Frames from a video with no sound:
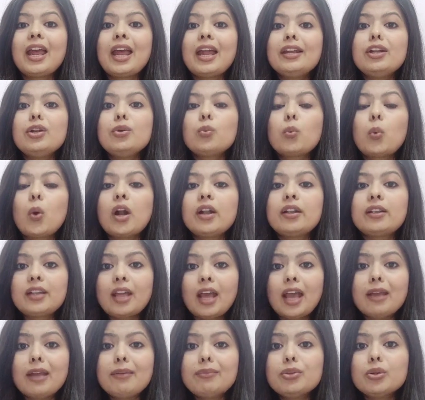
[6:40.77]
and in what
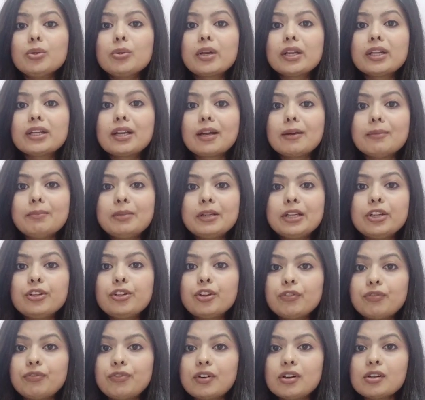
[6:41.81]
time you can complete
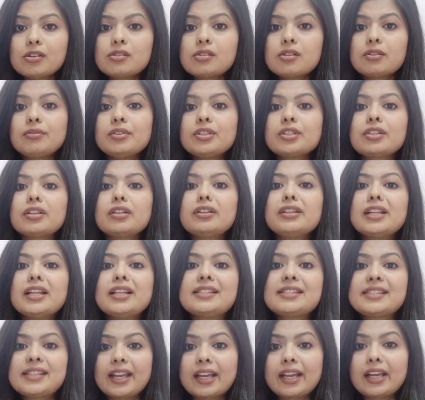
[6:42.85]
your first revision,
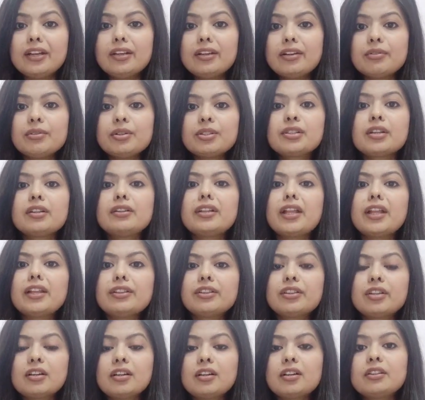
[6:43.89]
then second revision,
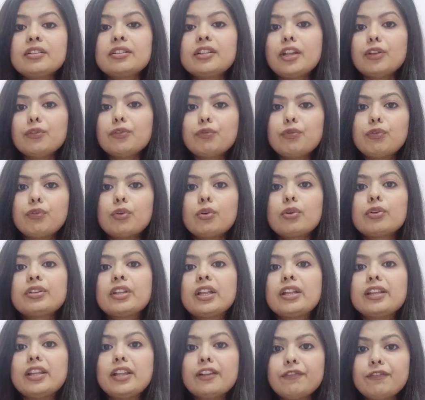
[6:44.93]
then third, then fourth,
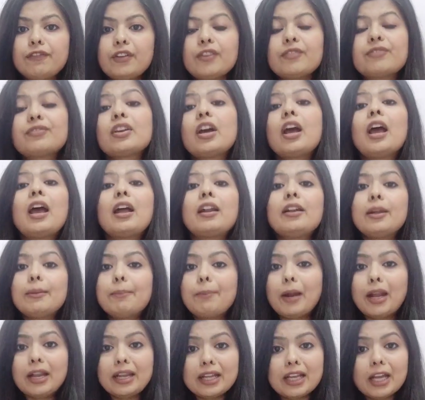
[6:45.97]
and then fifth.
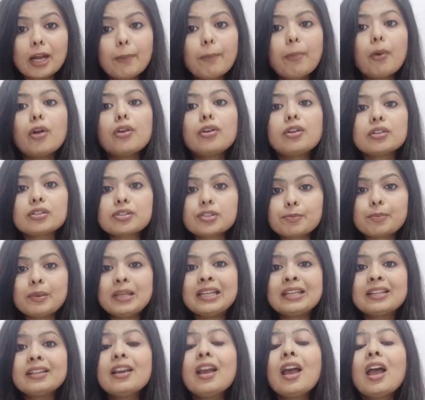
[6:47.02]
Depending upon your
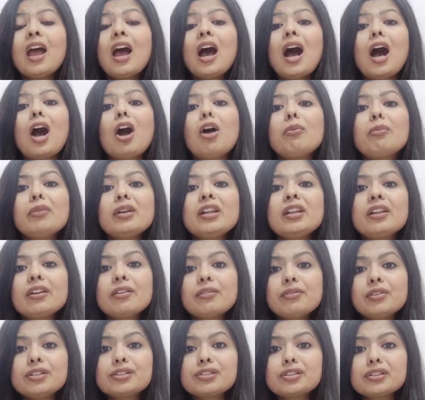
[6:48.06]
speed, how
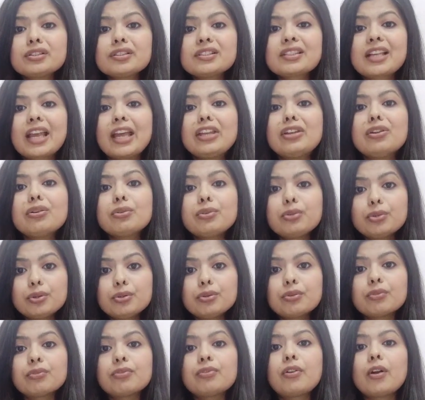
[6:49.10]
many revisions can you
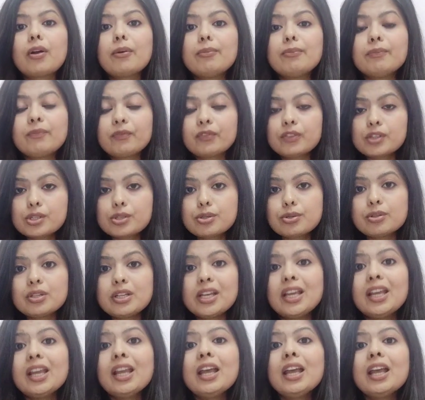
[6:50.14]
do from
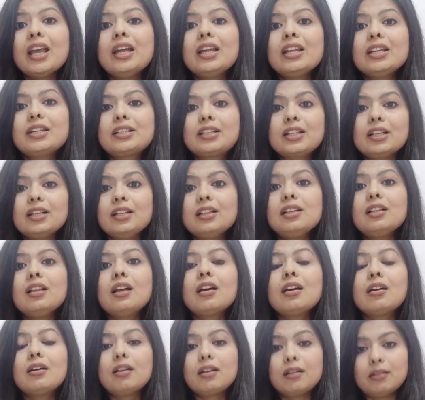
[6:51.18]
today
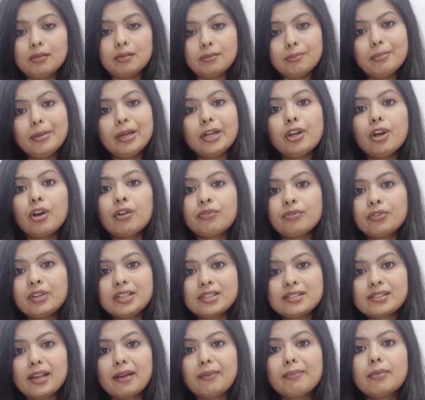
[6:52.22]
till mid of
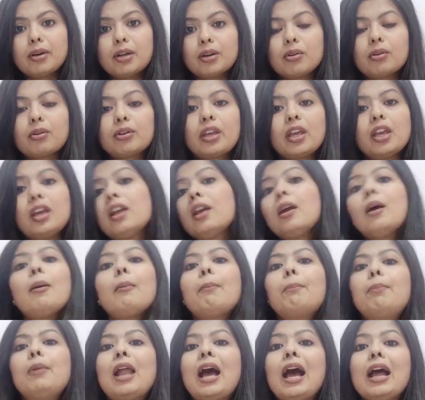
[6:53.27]
December, okay?
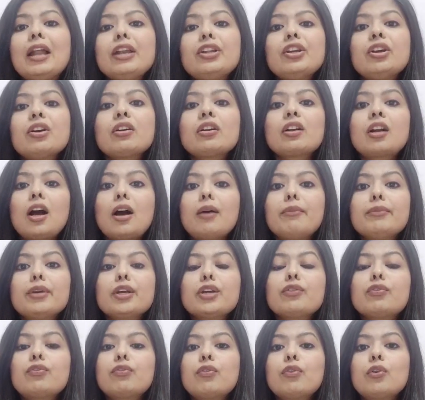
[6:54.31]
Plan your
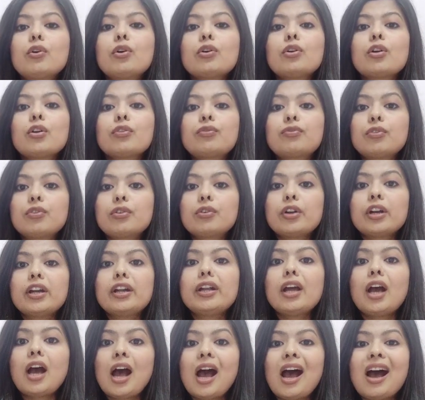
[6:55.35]
coming 4 or
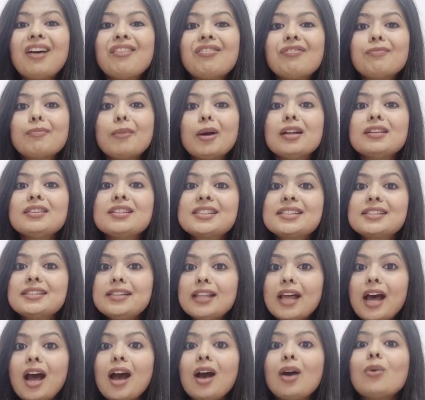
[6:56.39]
4.5 months
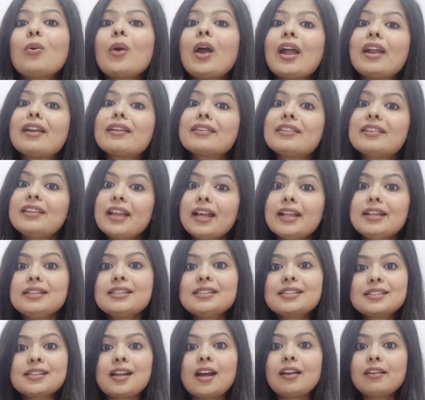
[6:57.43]
now and
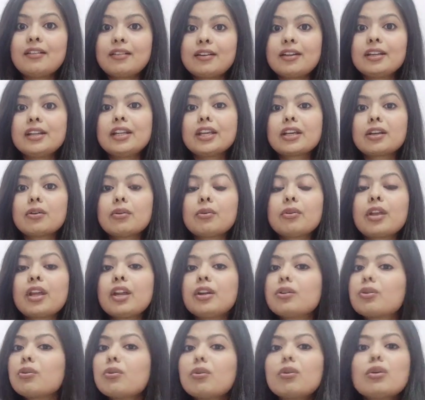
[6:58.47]
then start reading,
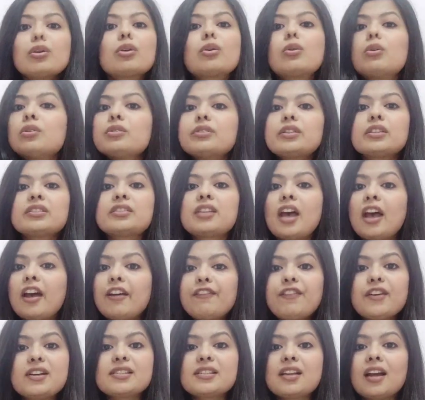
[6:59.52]
okay? Don't go just
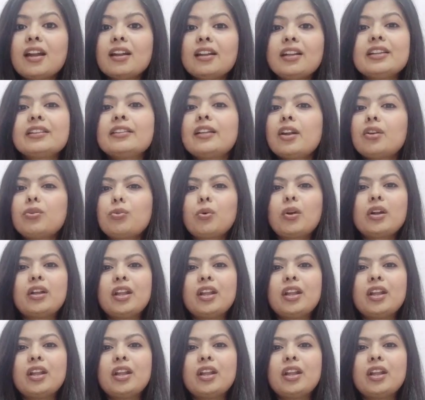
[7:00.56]
haphazardly that